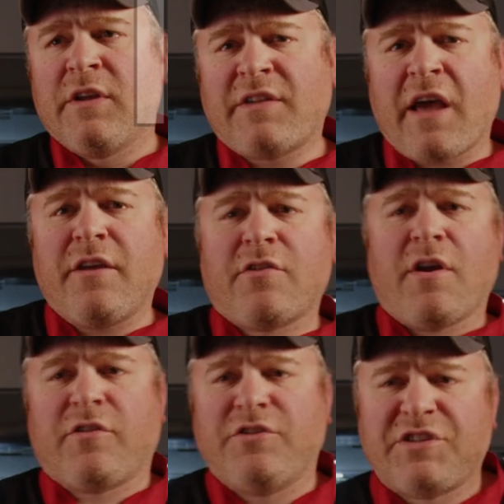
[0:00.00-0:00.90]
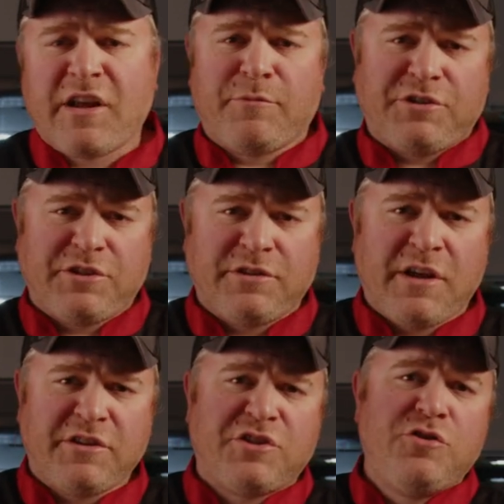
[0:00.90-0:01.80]
Italian sausage sandwich
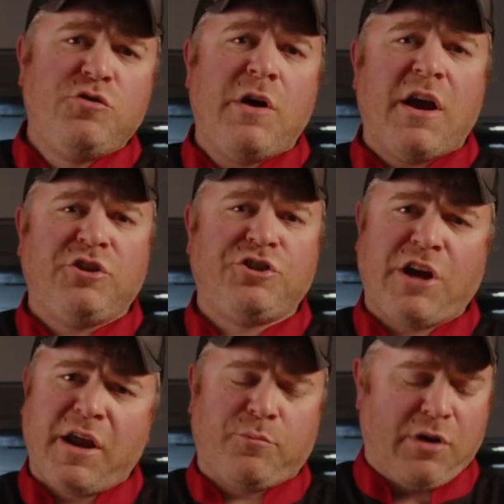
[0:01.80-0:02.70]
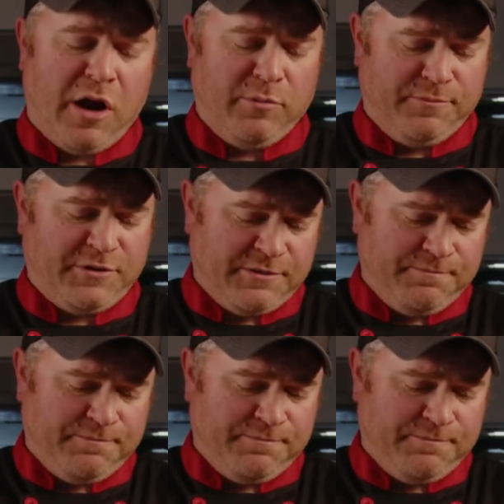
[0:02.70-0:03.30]
has two giant problems.